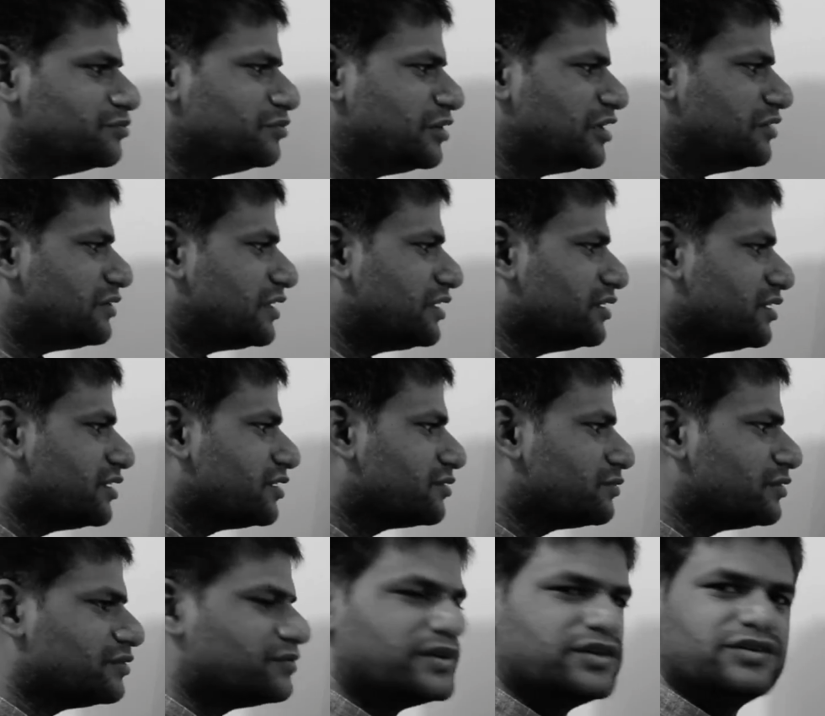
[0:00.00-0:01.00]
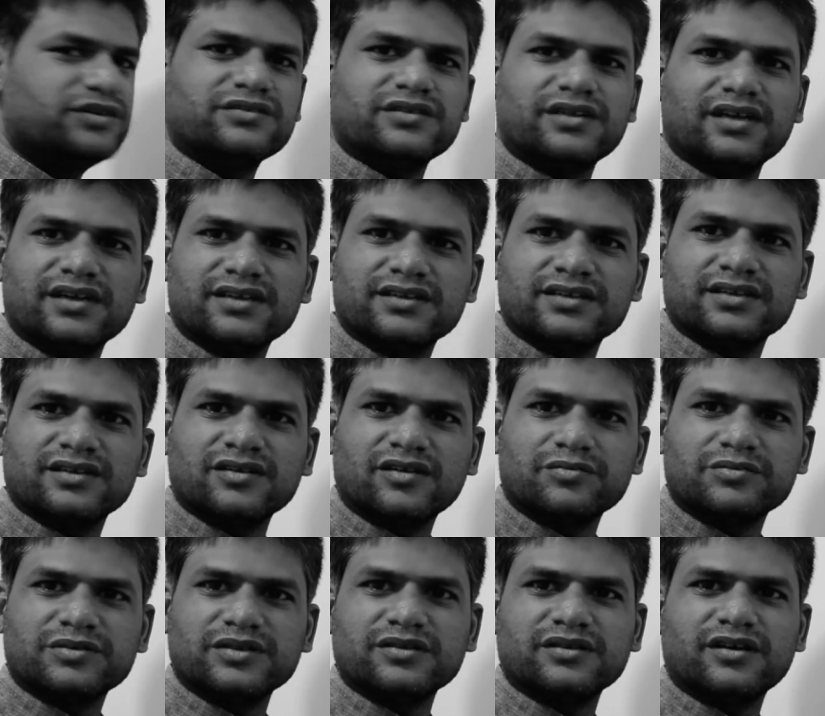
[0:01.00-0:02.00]
be very careful when you select this
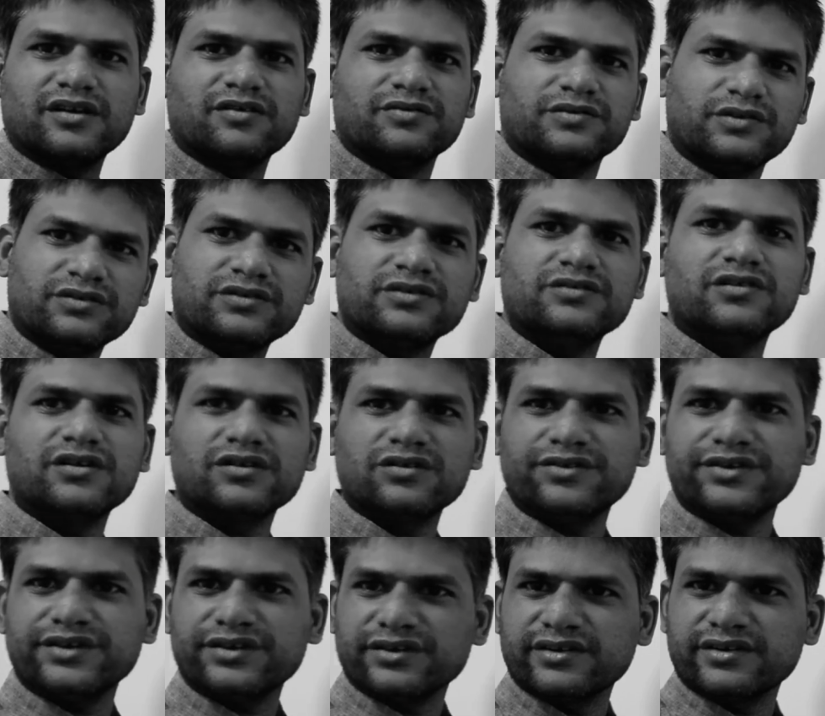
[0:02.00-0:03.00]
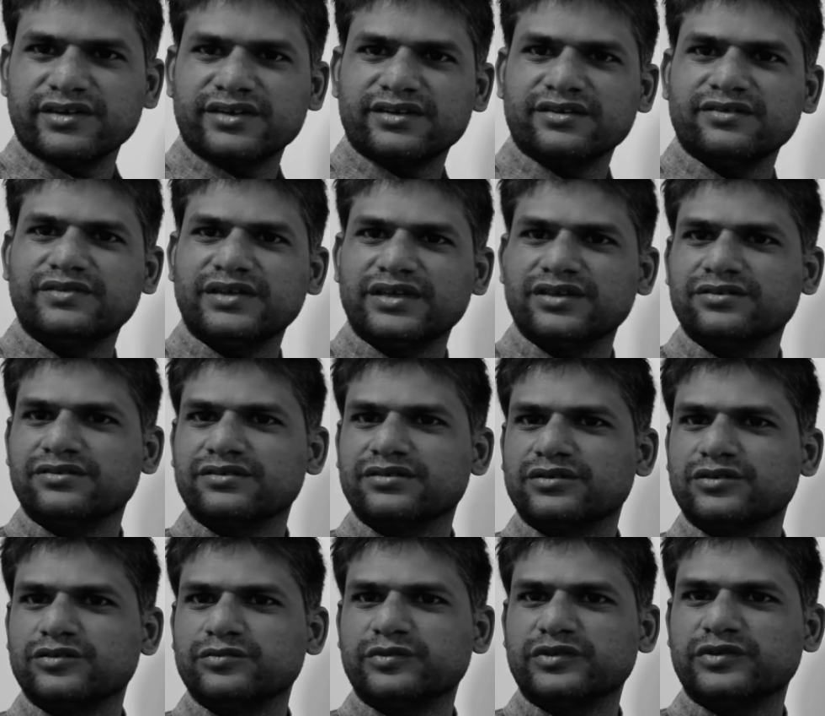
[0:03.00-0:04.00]
option. Of course, you are going to get very
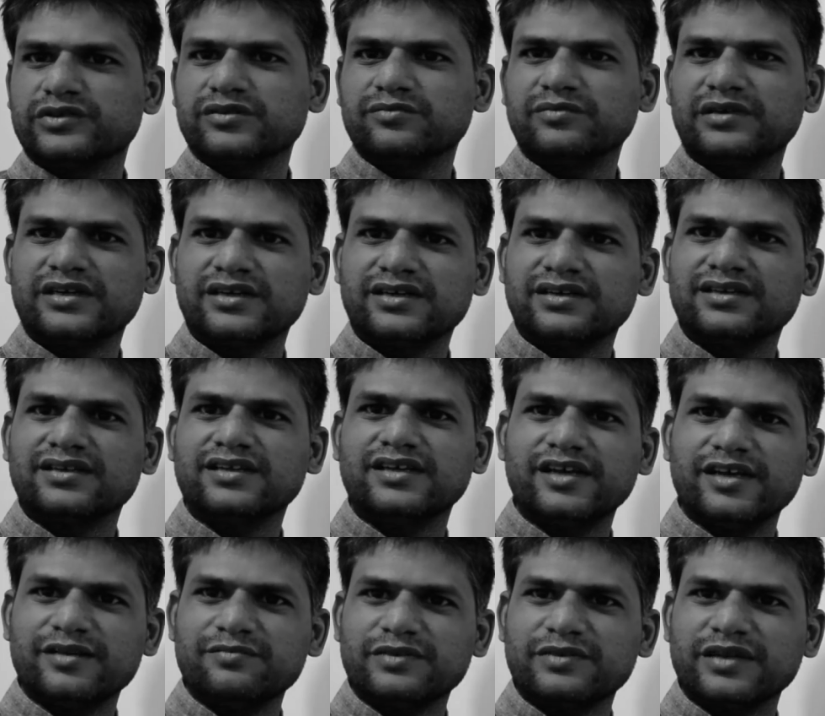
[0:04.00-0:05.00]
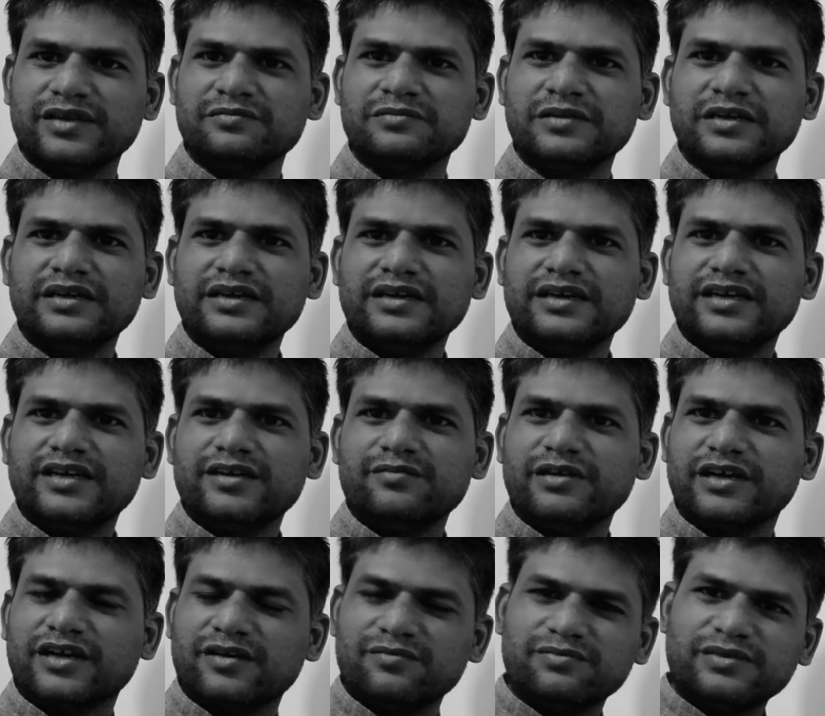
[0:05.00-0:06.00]
good throughput, but at the same time, it
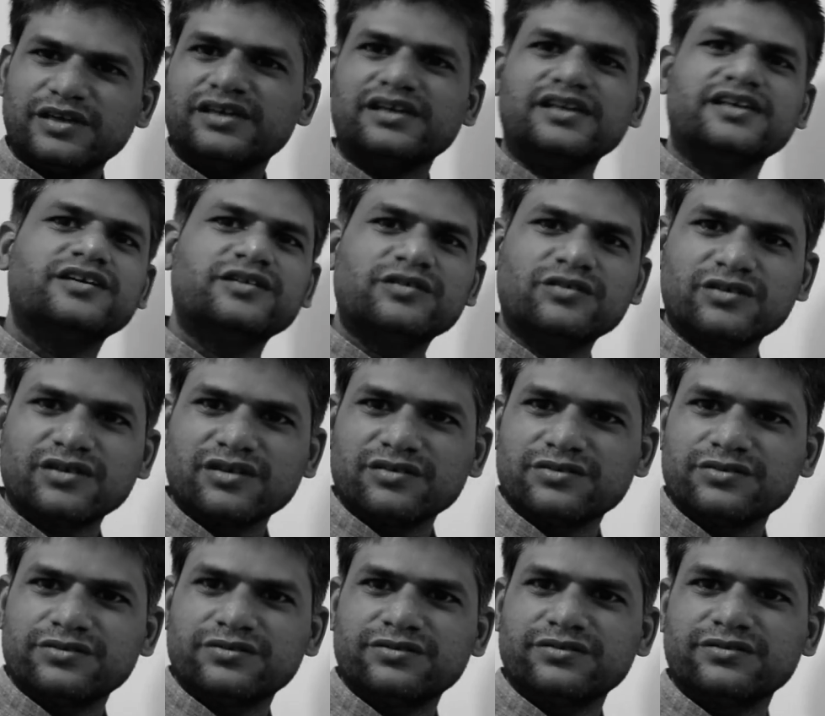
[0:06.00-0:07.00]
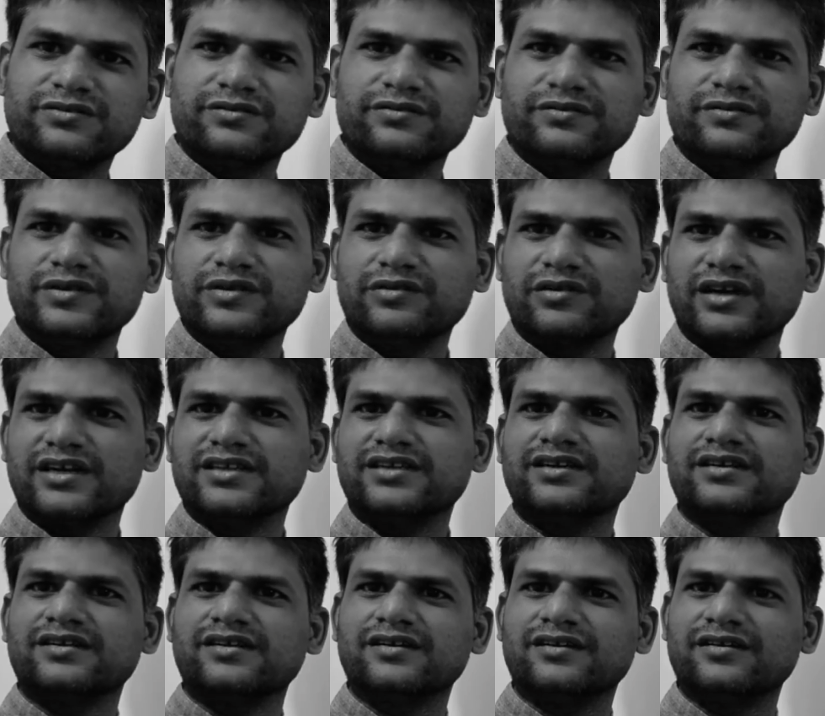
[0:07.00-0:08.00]
may completely ignore of your
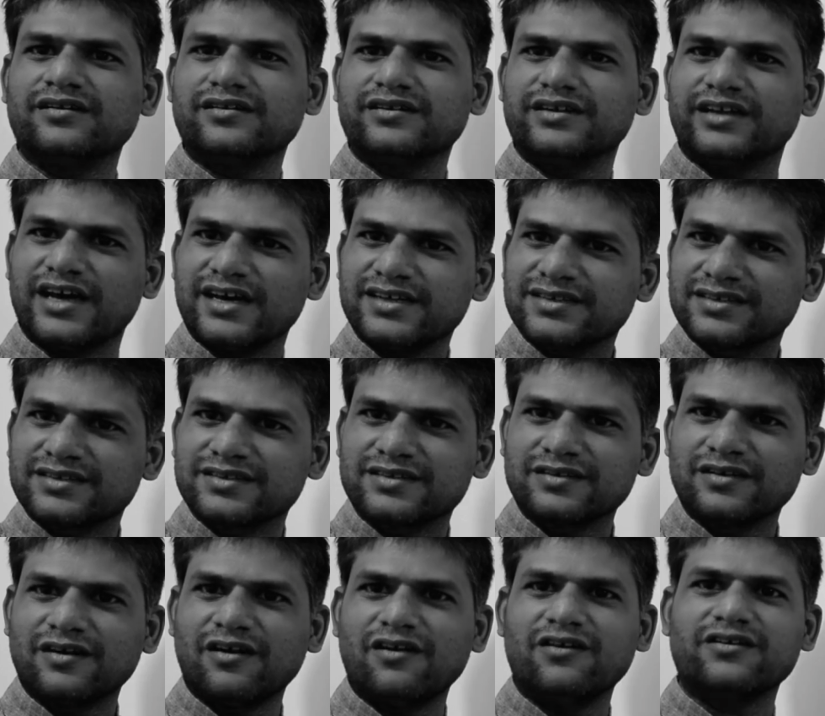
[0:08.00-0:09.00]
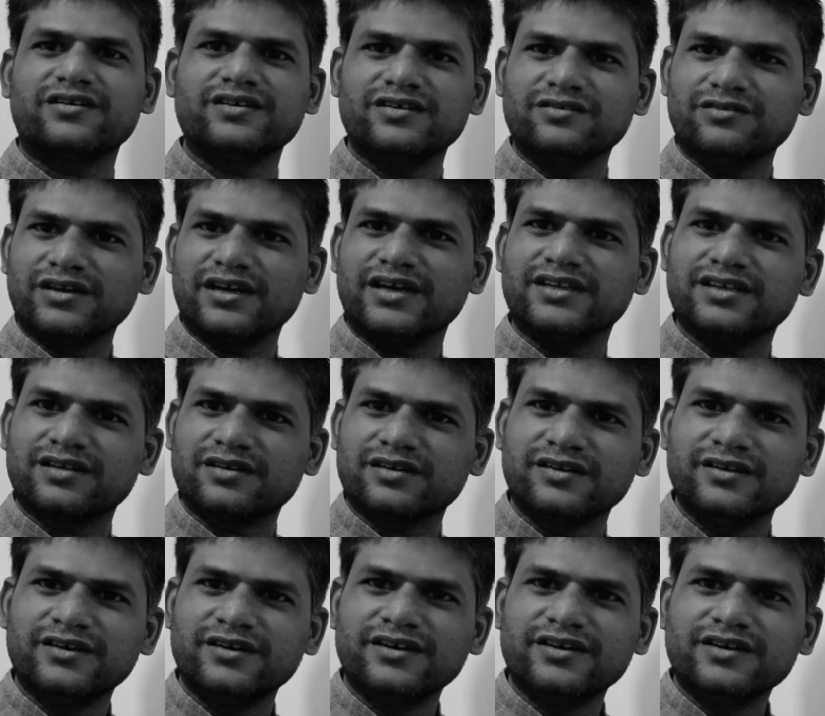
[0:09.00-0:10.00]
other tasks or your
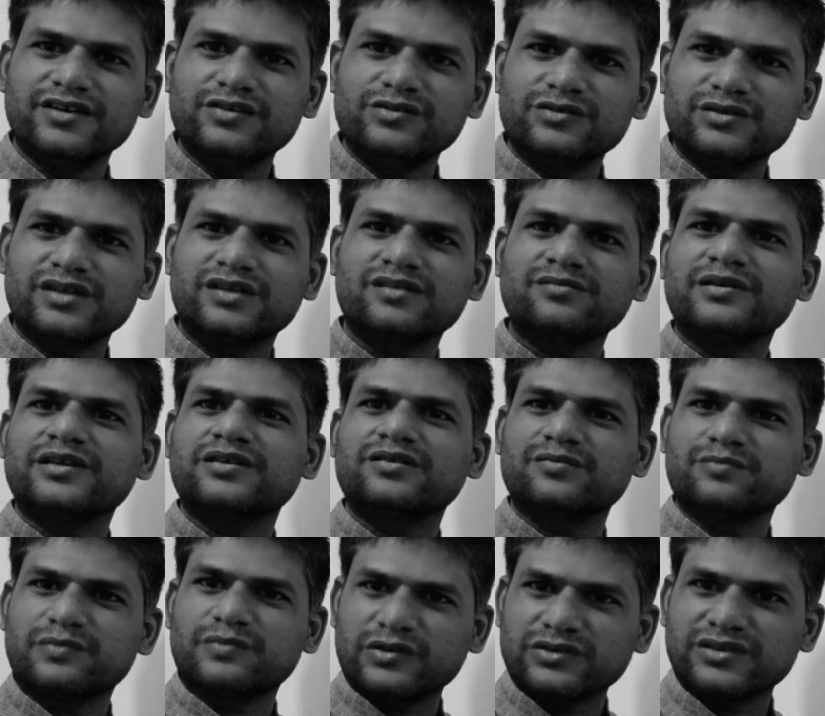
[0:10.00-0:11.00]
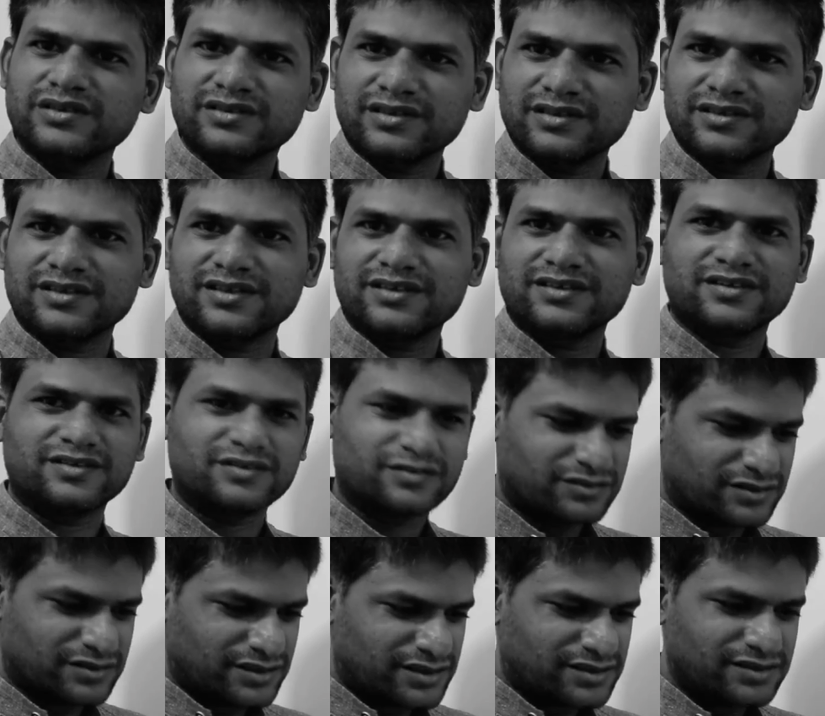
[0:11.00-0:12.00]
other user space processes as such.
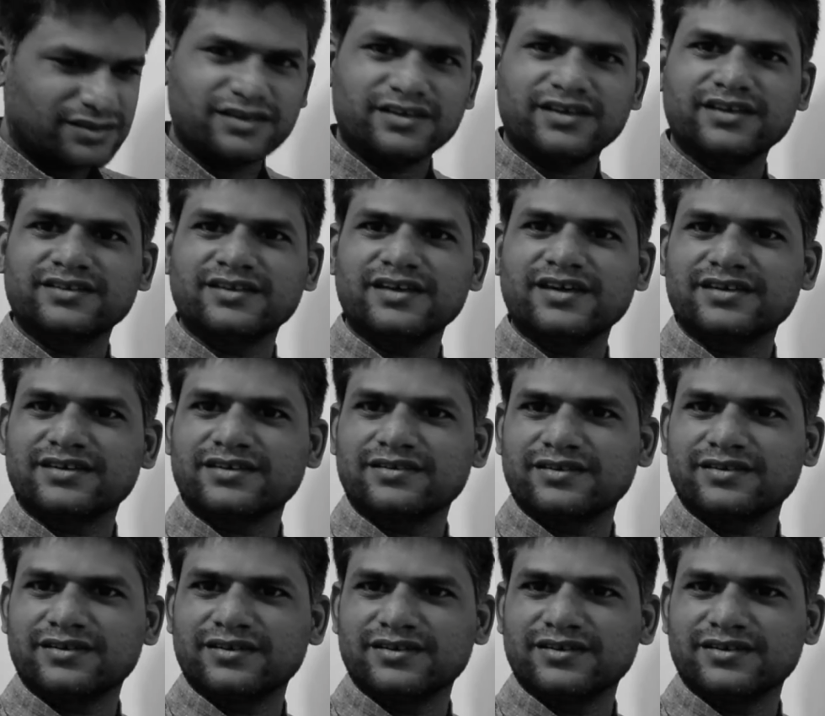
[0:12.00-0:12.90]
So that's the exact